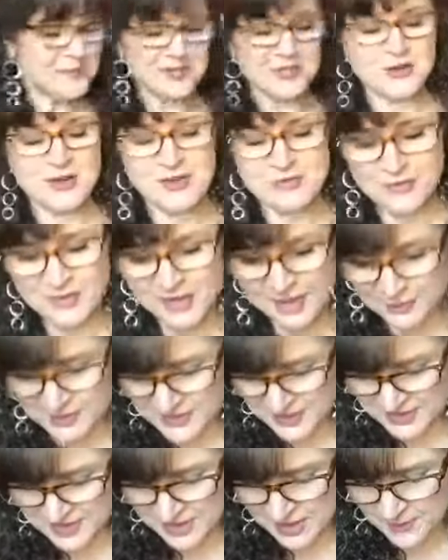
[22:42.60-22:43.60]
I'm sorry. I forgot I
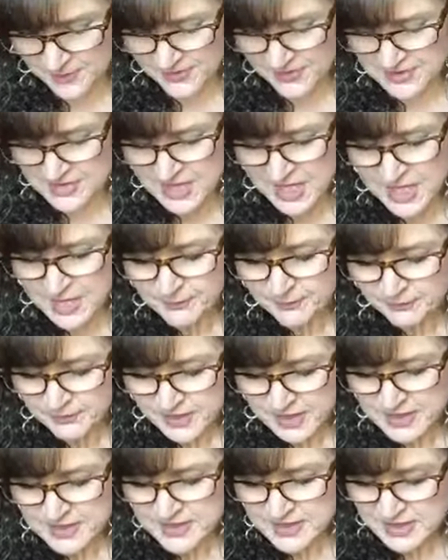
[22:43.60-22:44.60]
was going to talk about this.
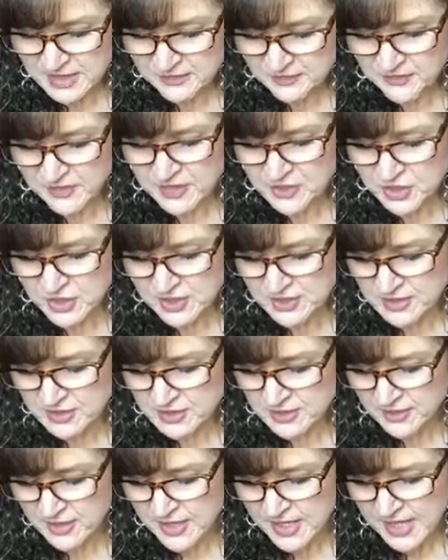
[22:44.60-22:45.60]
It's in
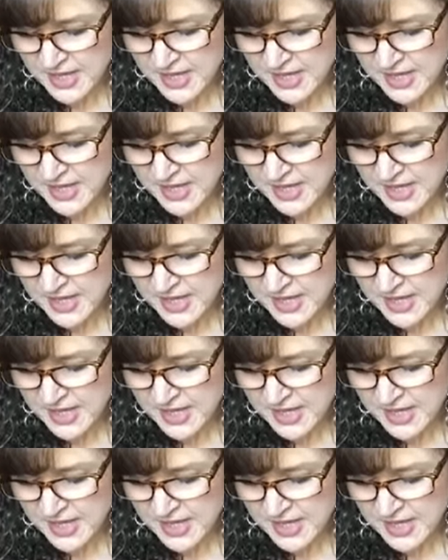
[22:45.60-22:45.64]
Ephesians.